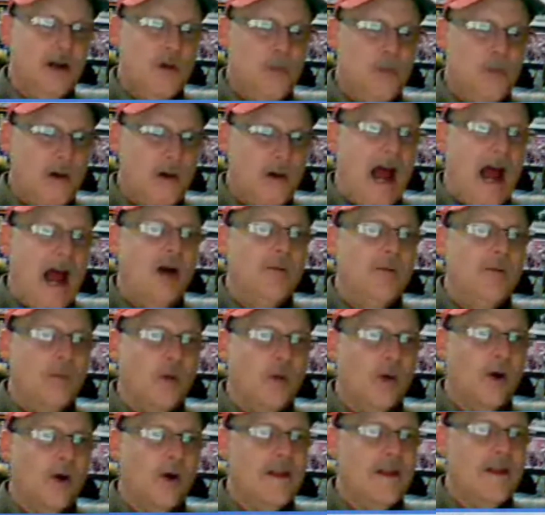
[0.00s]
put out
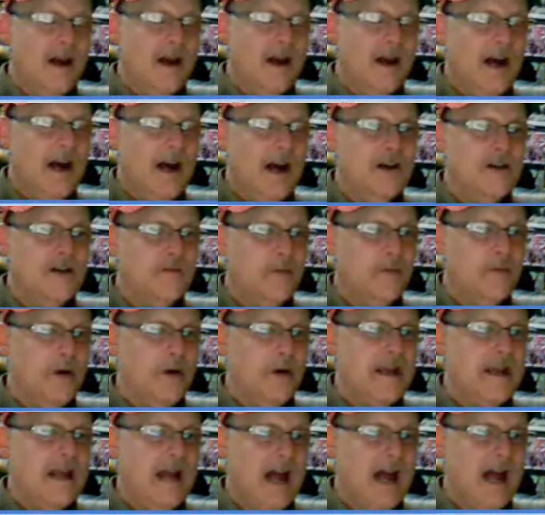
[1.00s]
more than
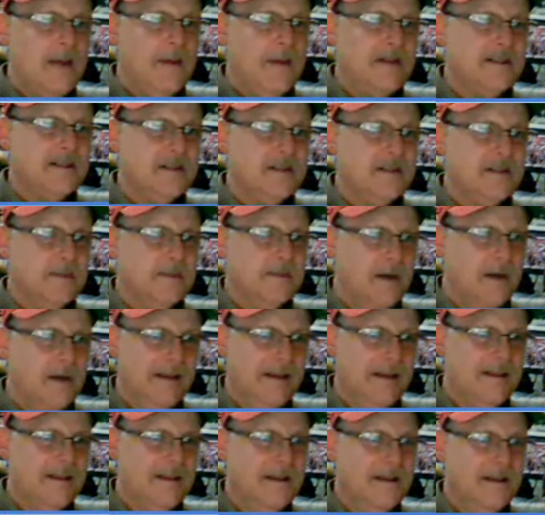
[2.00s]
140 comics a month.
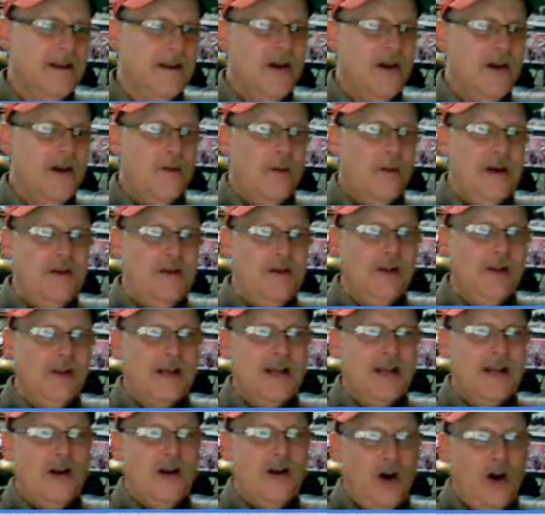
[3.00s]
When you
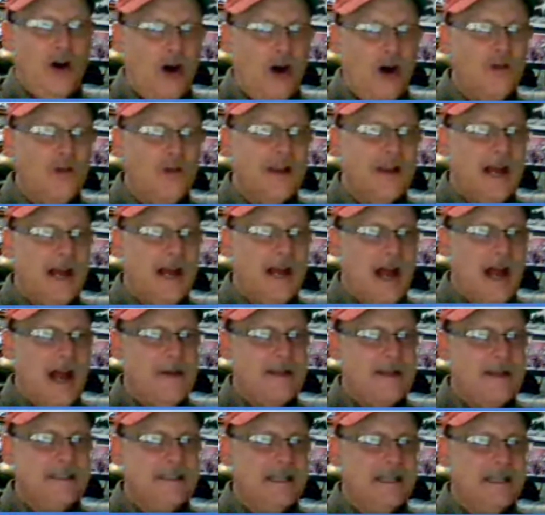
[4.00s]
look at all the
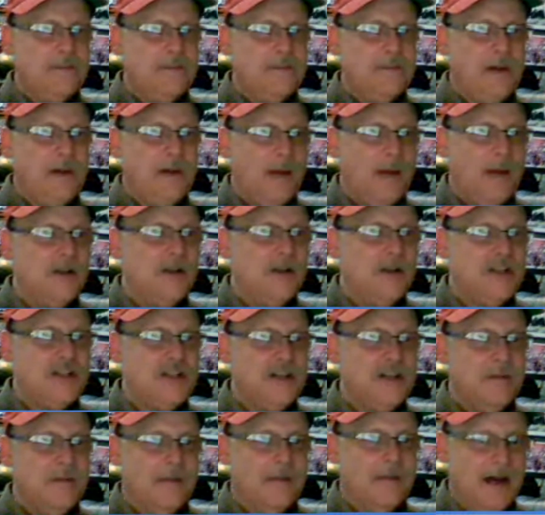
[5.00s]
comics that get published
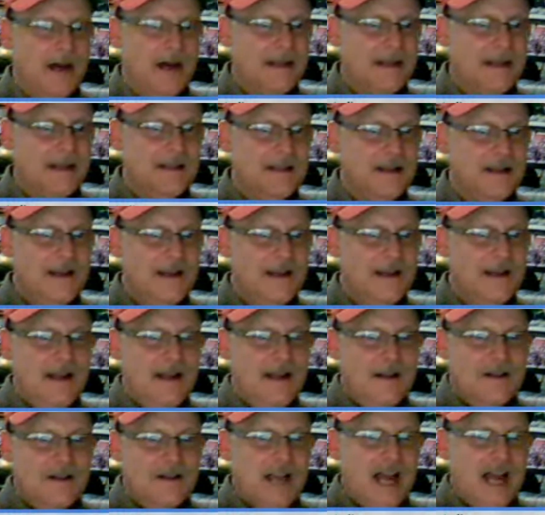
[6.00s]
in a month,
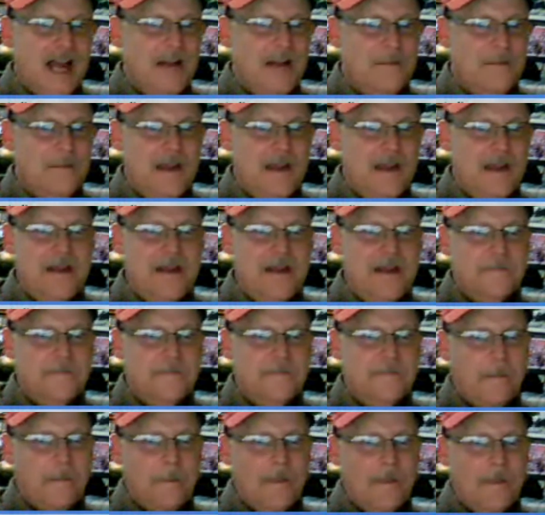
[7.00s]
there's got to be
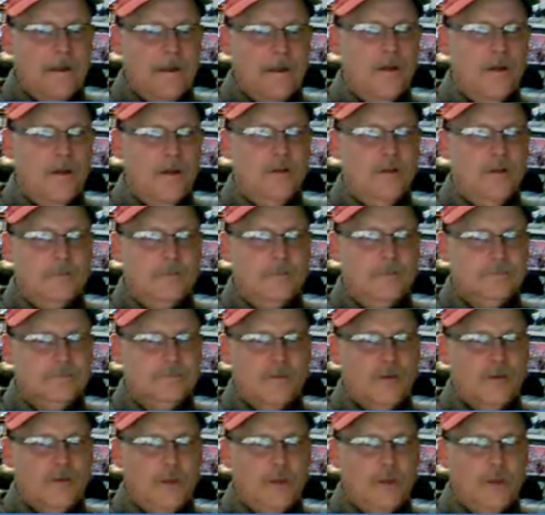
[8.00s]

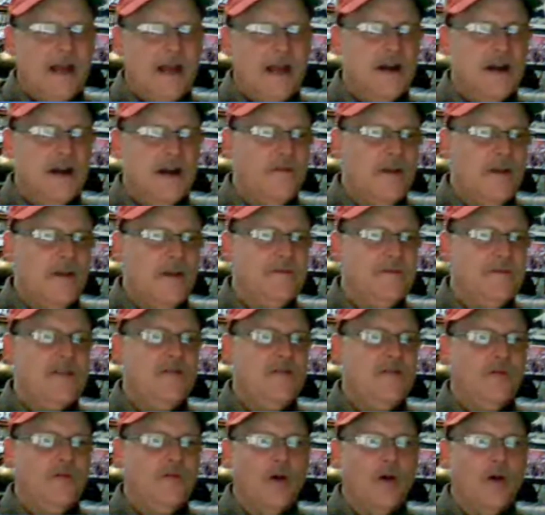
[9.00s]
350,
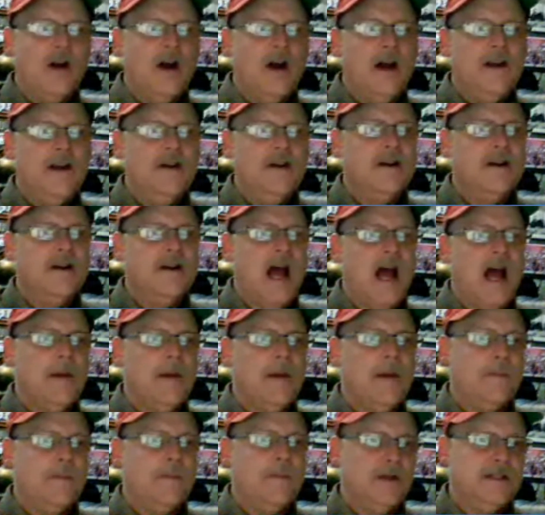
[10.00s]
400
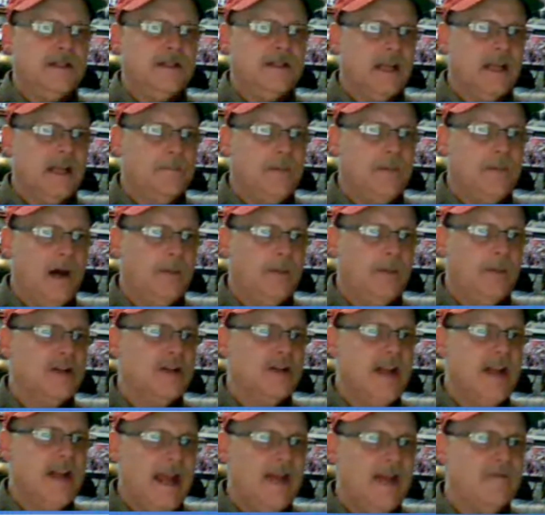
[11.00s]
comic books that get
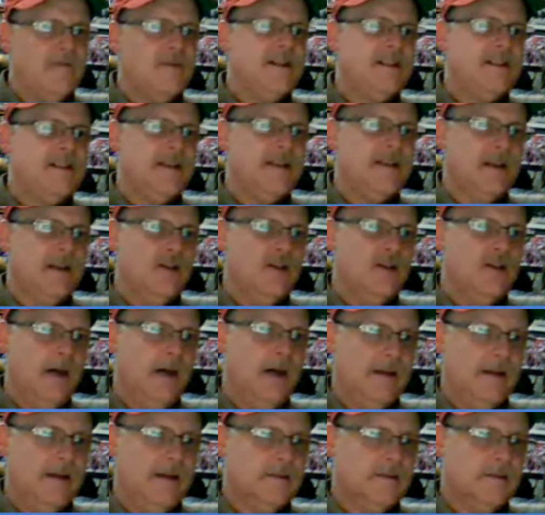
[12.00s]
published every single month.